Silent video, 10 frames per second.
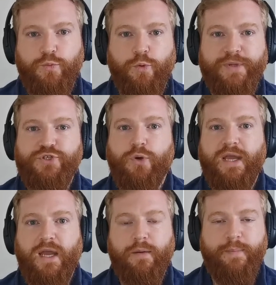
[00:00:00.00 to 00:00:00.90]
we'll be
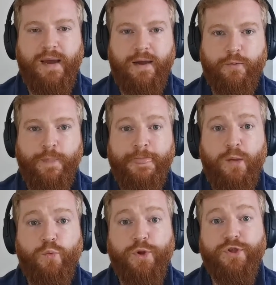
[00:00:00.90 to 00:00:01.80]
talking about
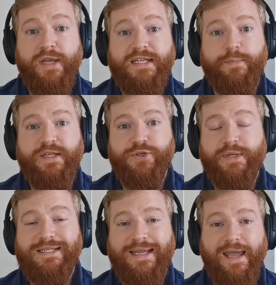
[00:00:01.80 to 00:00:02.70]
what you need to be
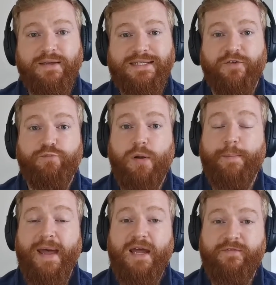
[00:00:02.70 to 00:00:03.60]
doing to get yourself
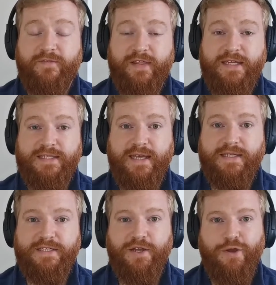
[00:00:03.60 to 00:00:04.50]
prepared for these
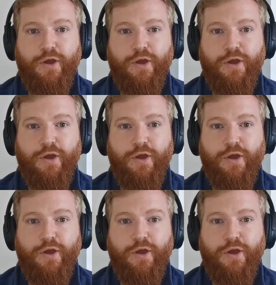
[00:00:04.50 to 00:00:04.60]
things,